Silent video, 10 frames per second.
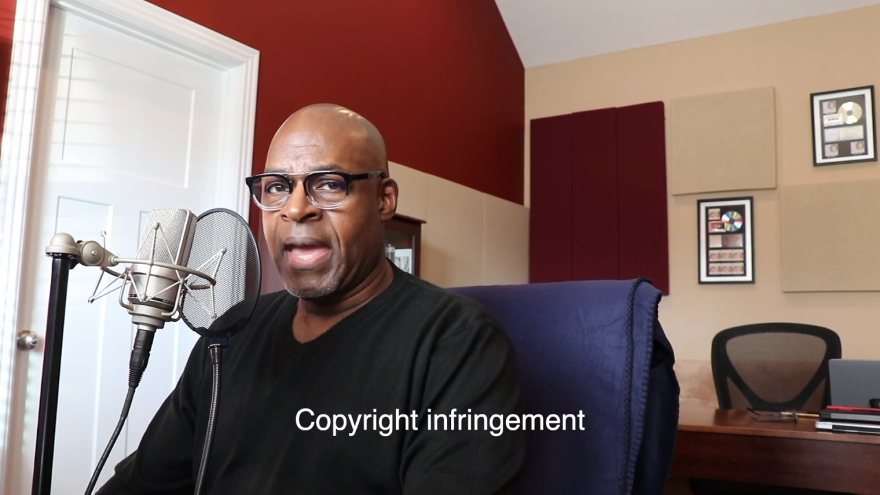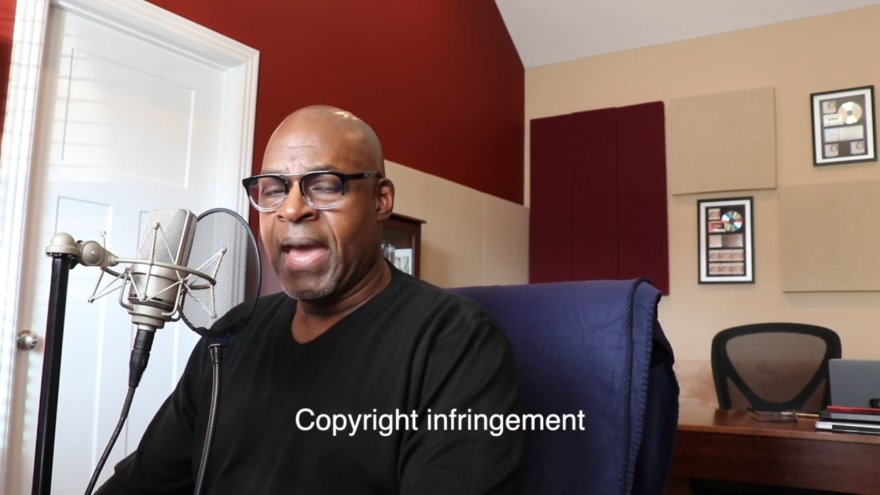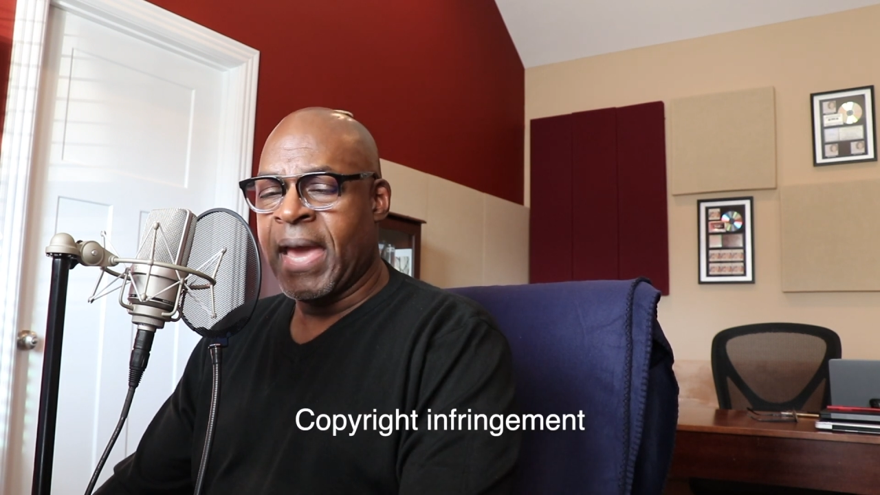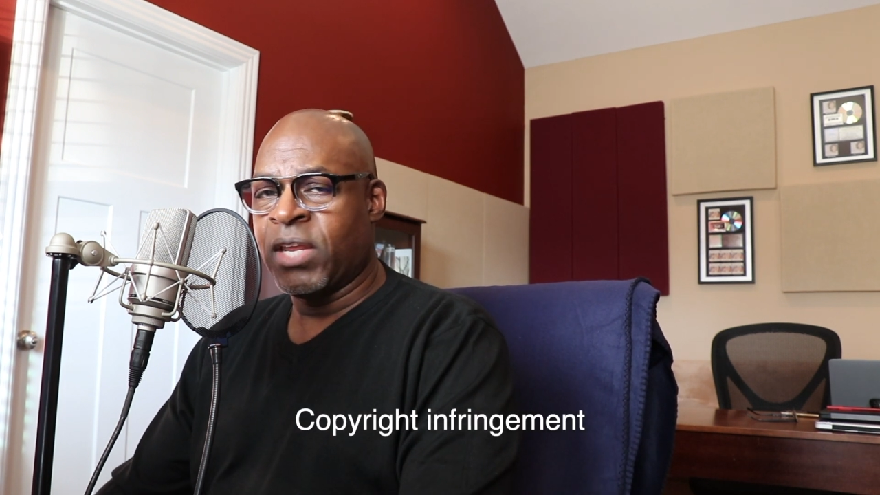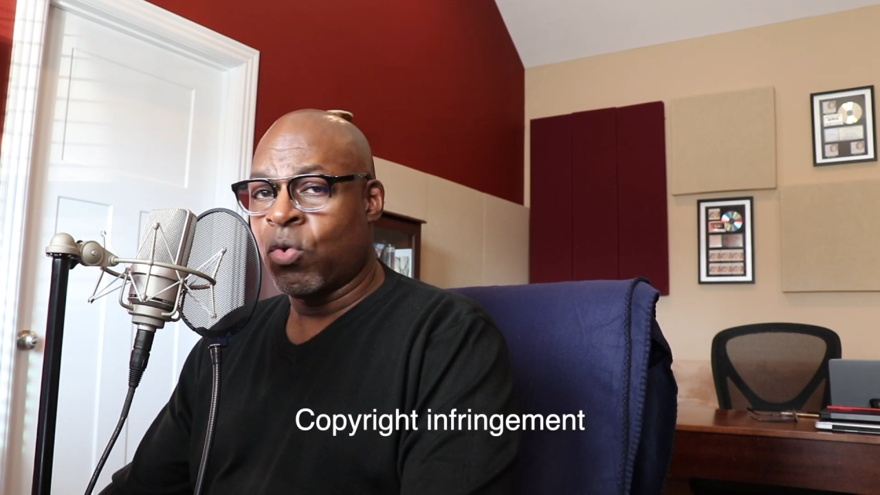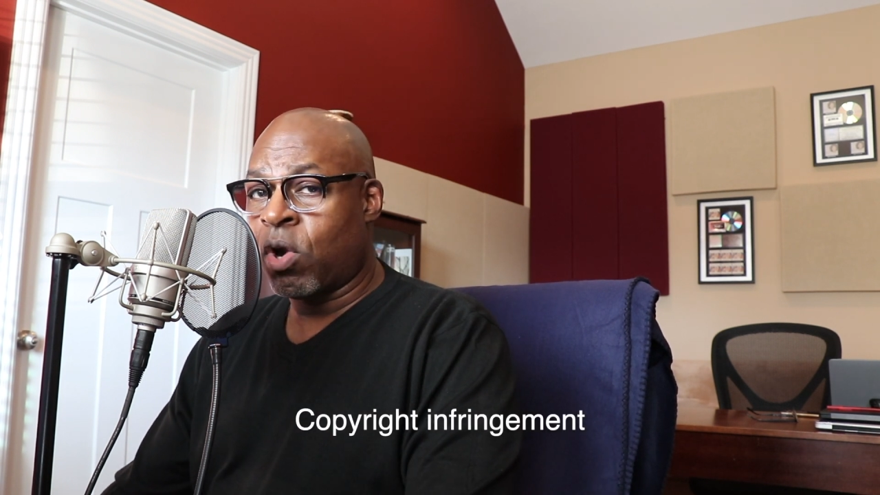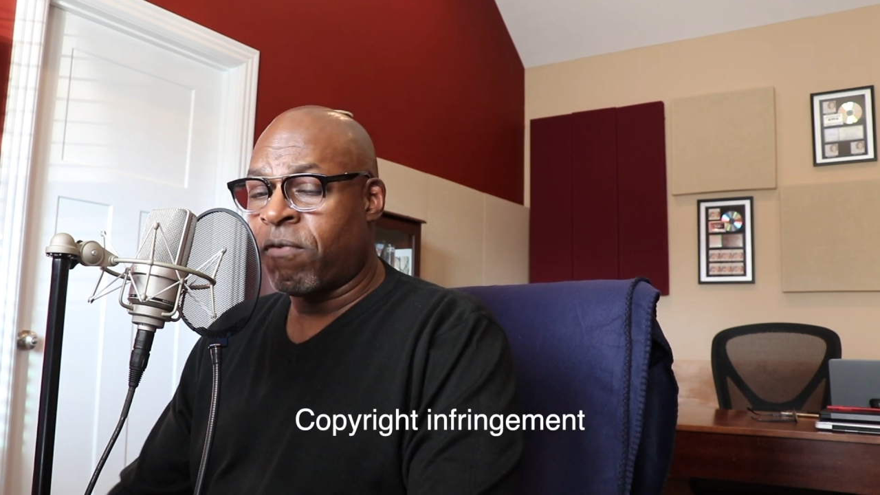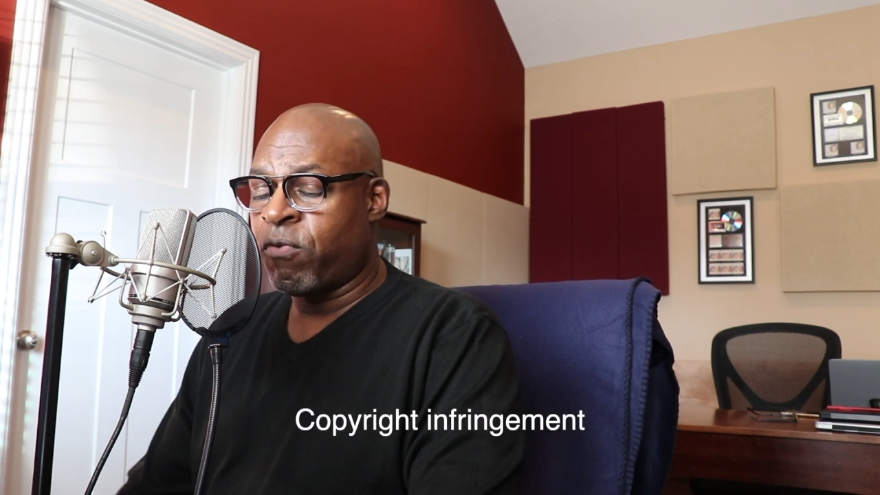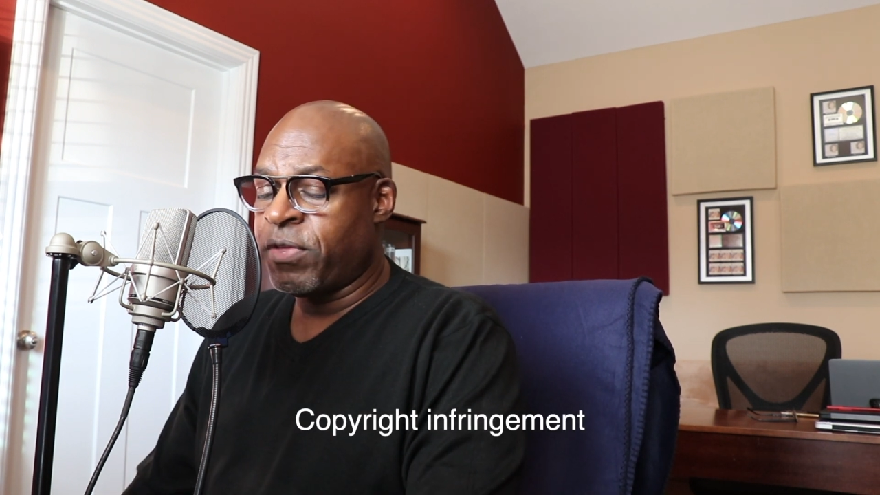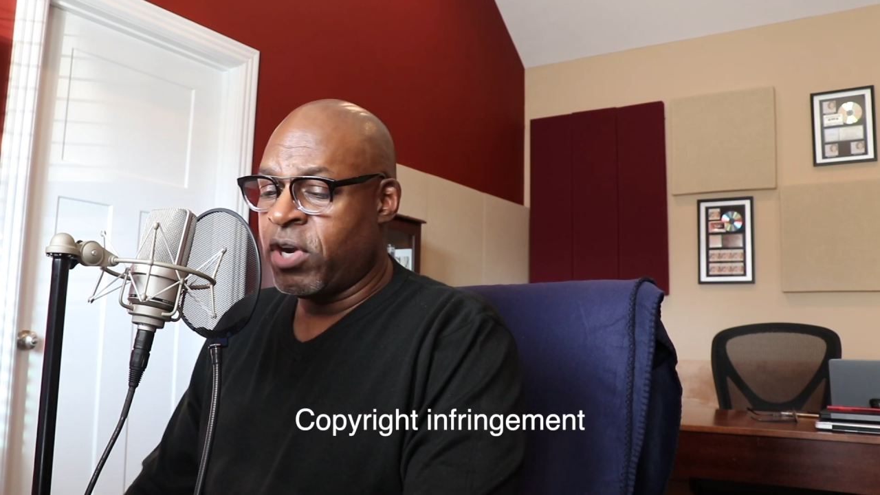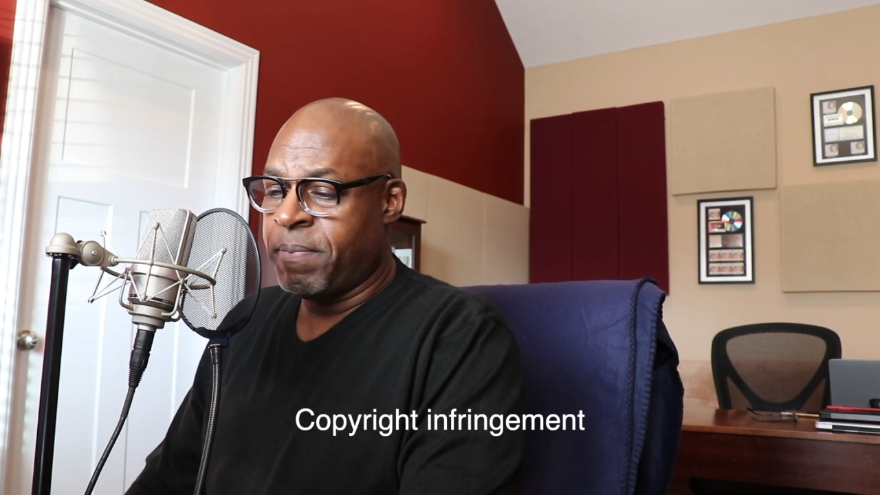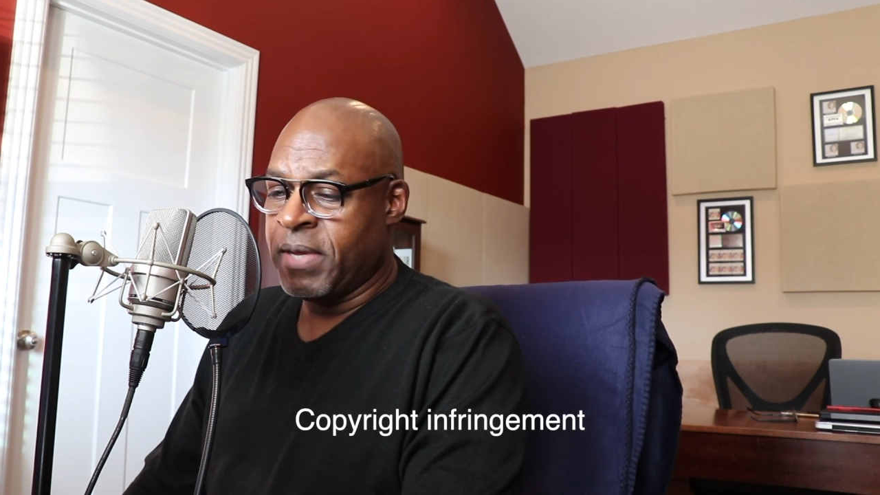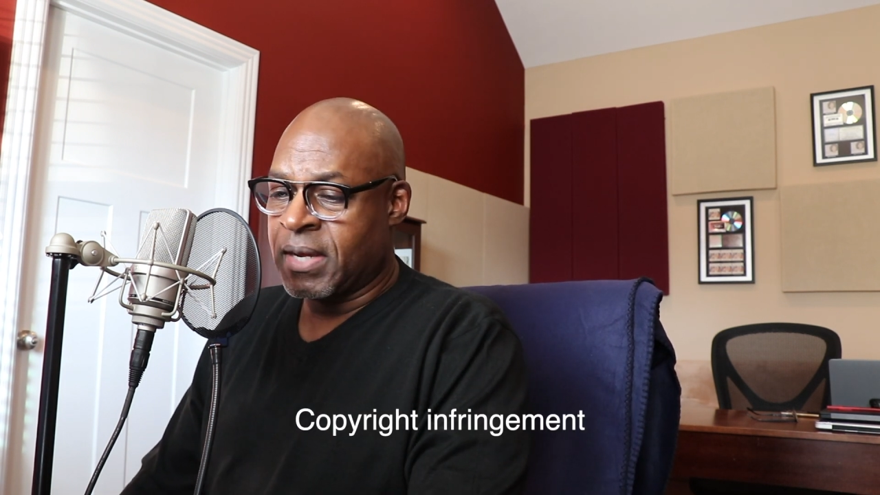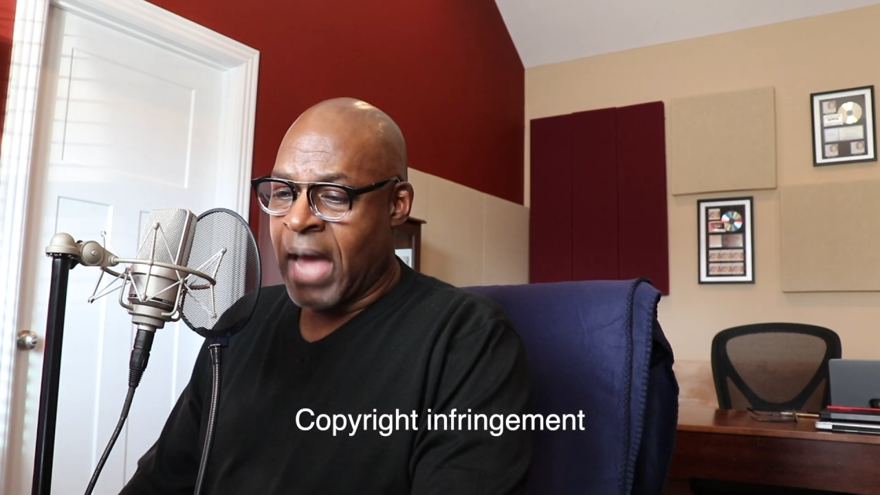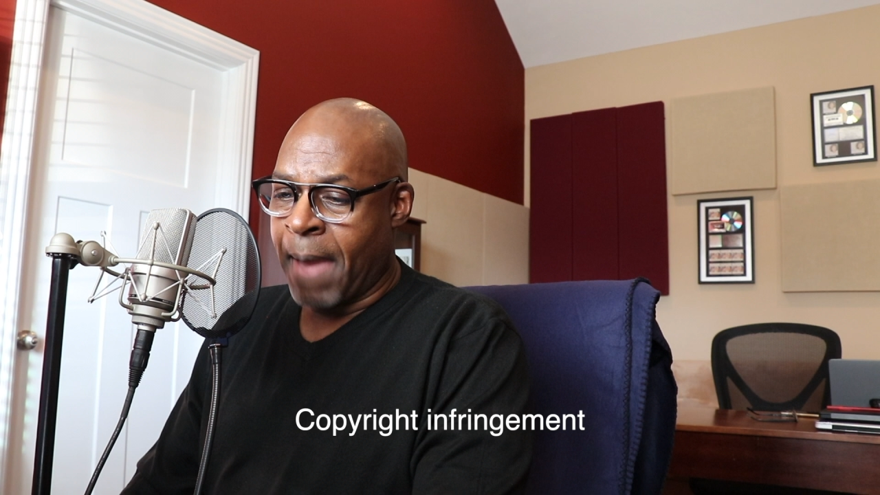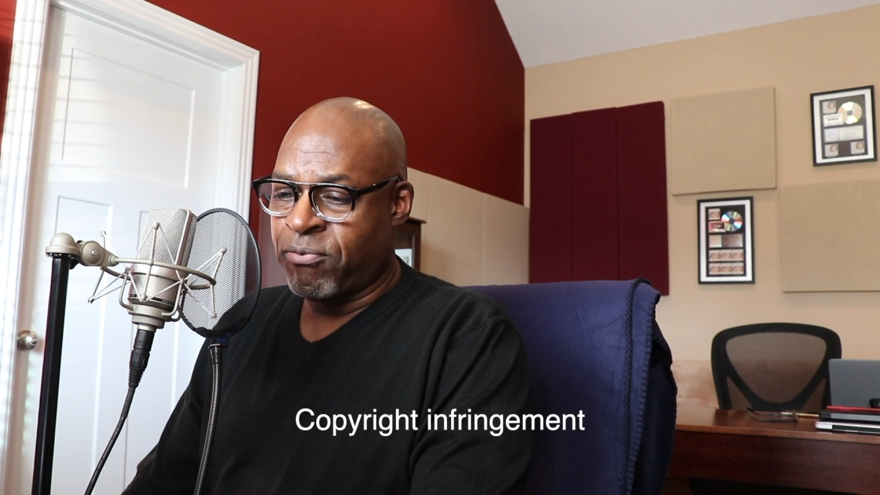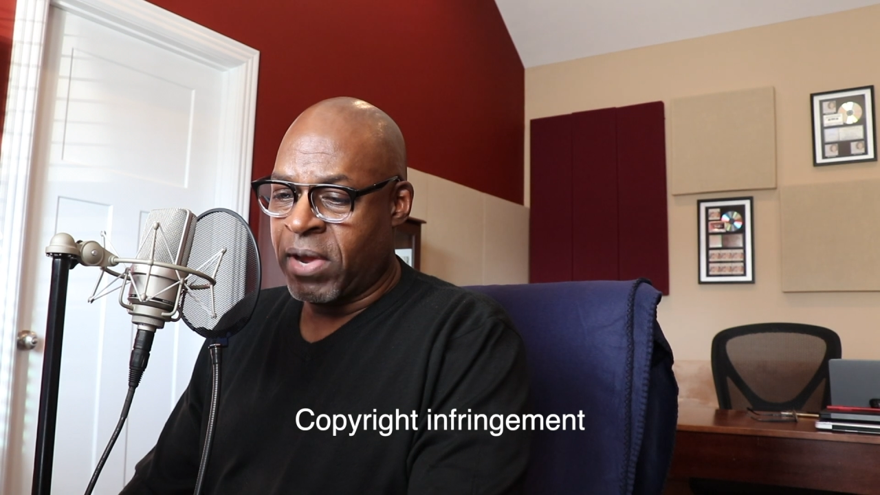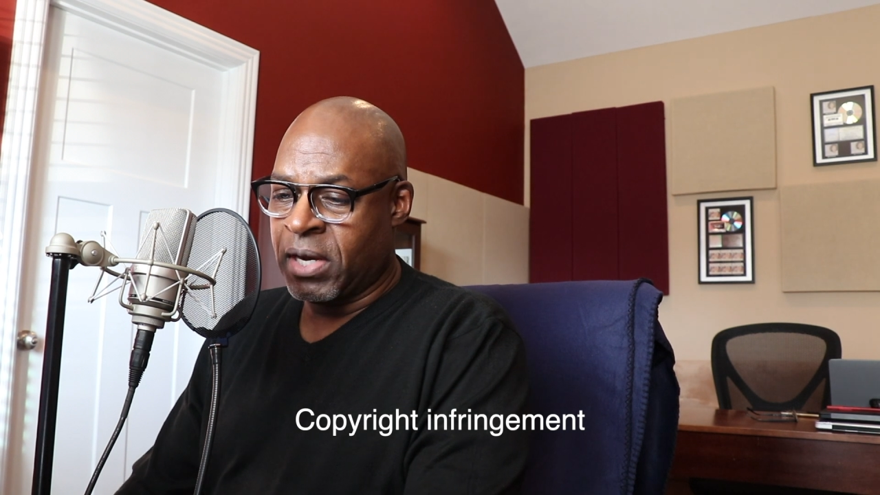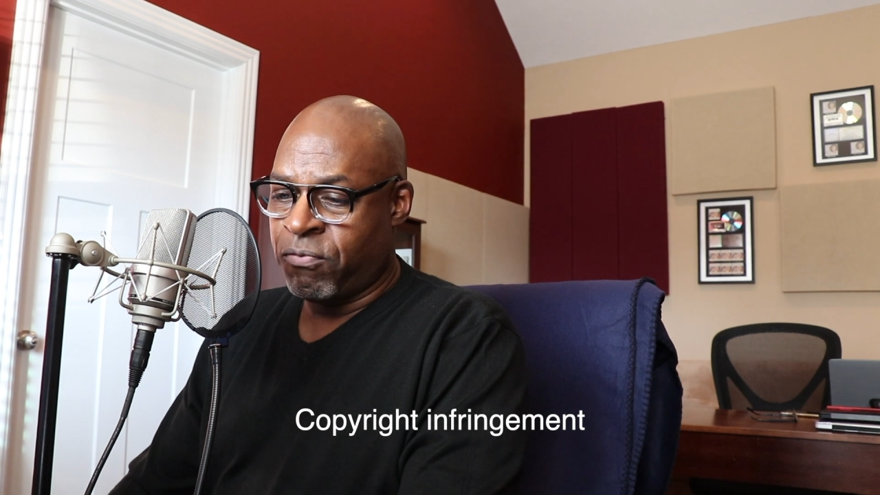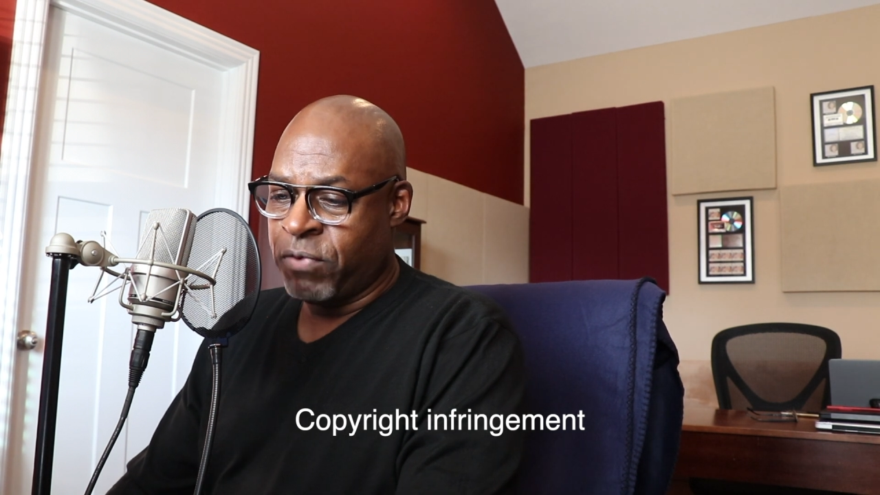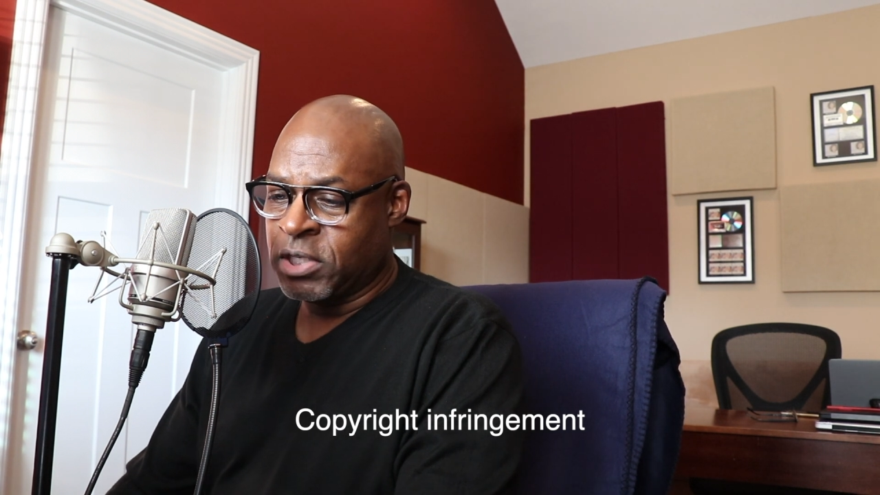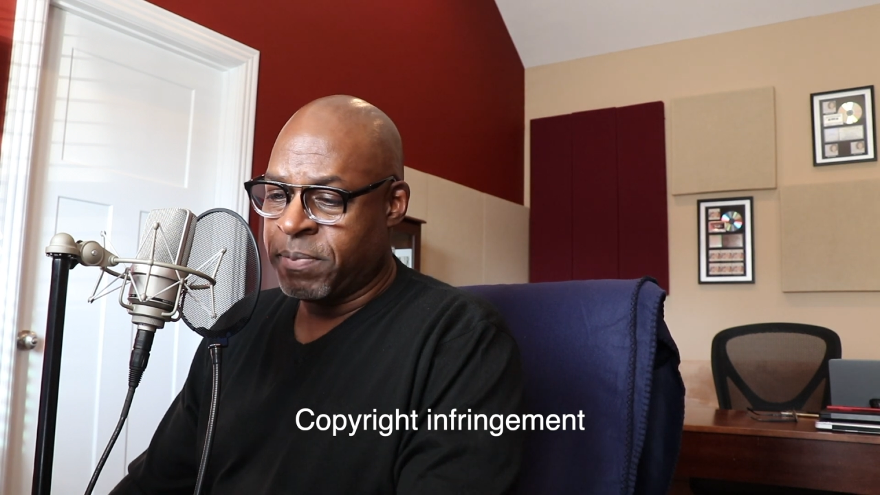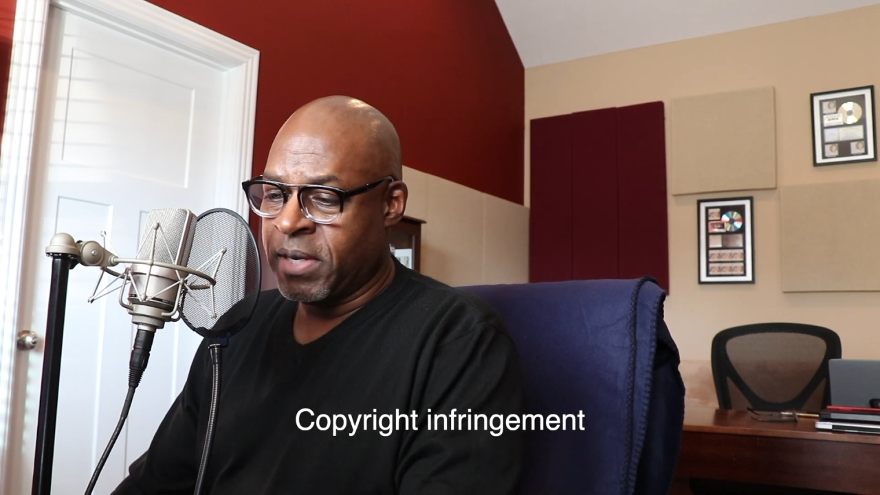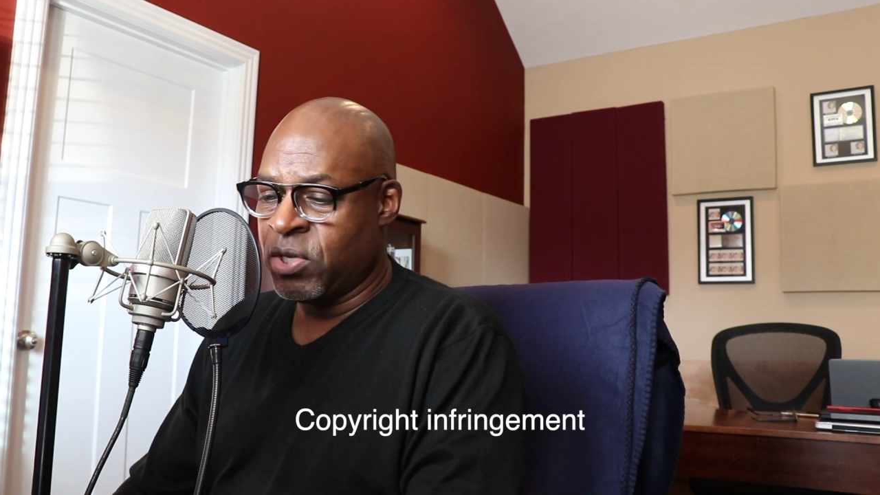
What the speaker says: And in order for there to be a copyright infringement,